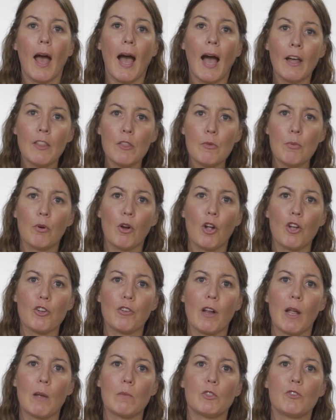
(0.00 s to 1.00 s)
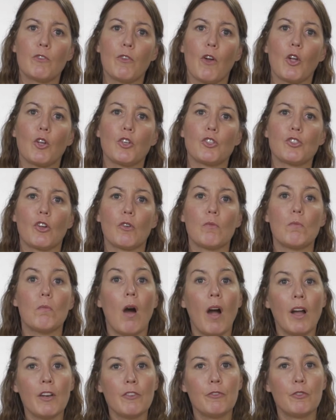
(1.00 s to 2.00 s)
Other programs focus on
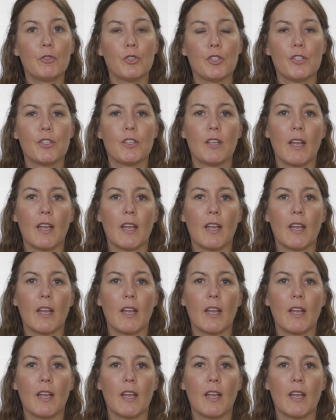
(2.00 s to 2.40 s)
mindfulness